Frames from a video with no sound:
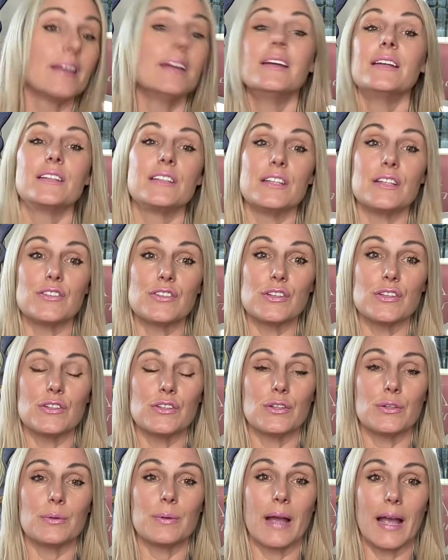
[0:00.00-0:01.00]
teaching
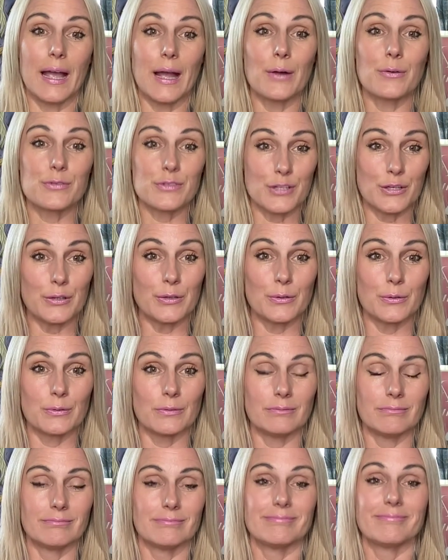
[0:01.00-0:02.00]
you how to
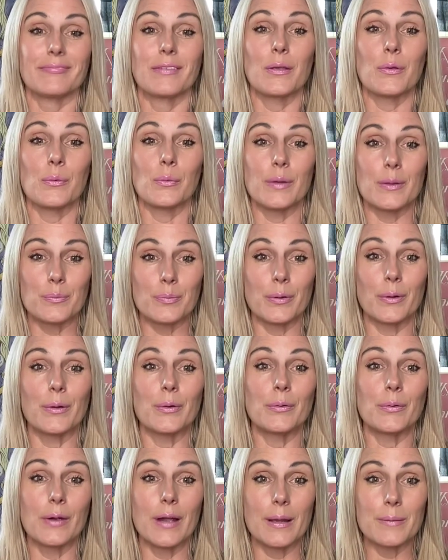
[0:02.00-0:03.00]

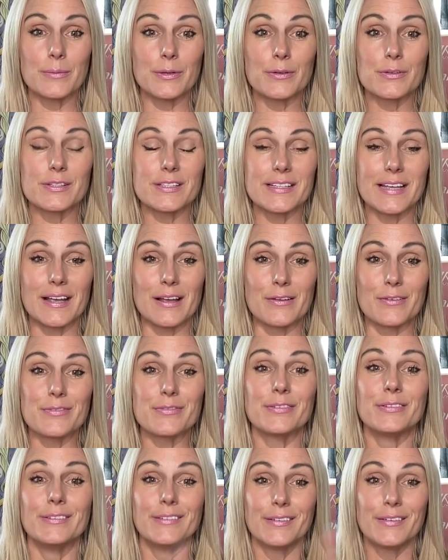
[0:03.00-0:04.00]
reprogram yourself
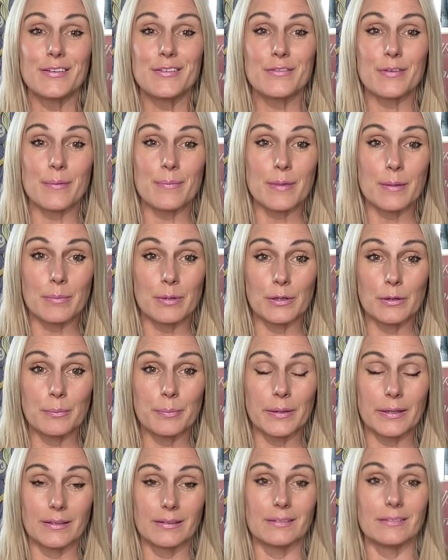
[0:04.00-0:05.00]
from the blue
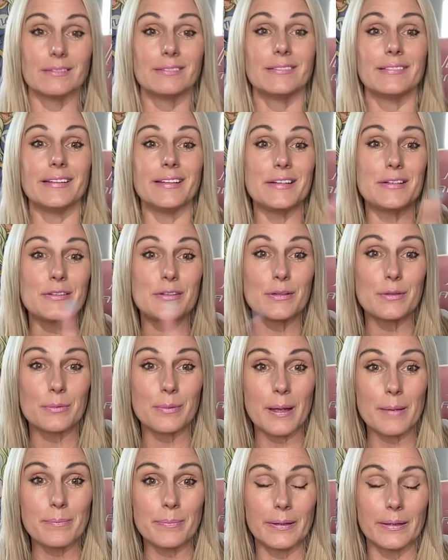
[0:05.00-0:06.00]
pill into the
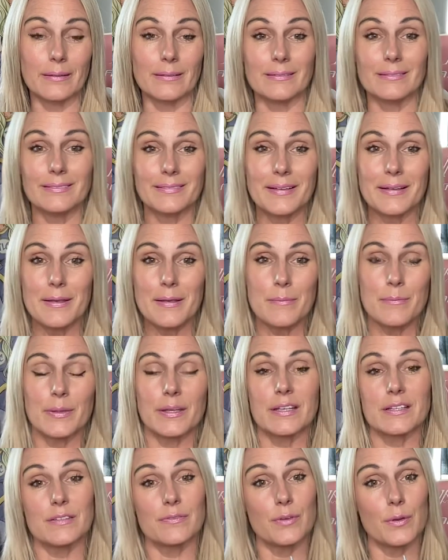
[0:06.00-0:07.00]
red pill.
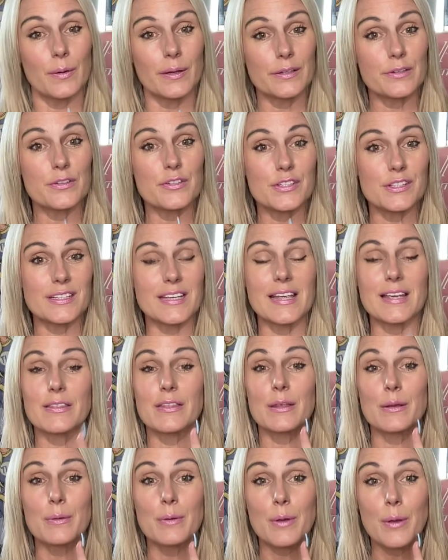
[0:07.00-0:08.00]
Because if you understand
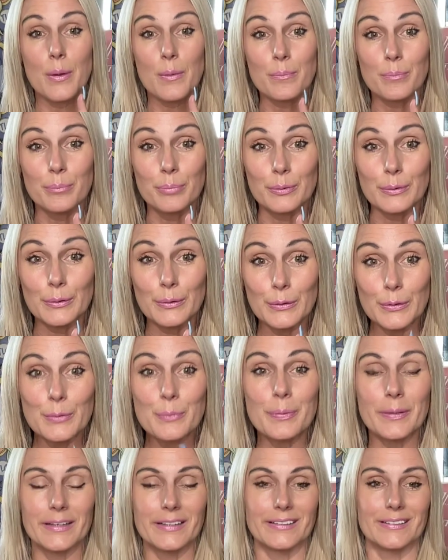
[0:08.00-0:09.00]
the blue
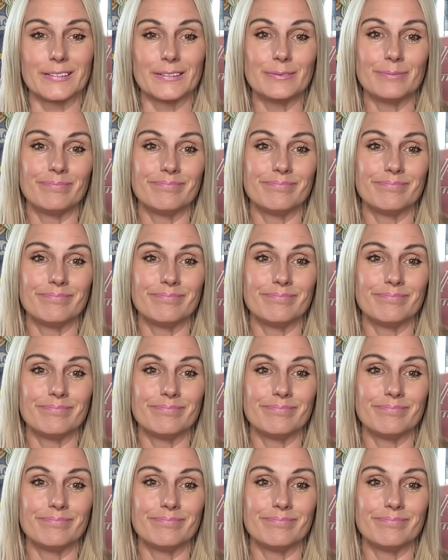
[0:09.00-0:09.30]
pill,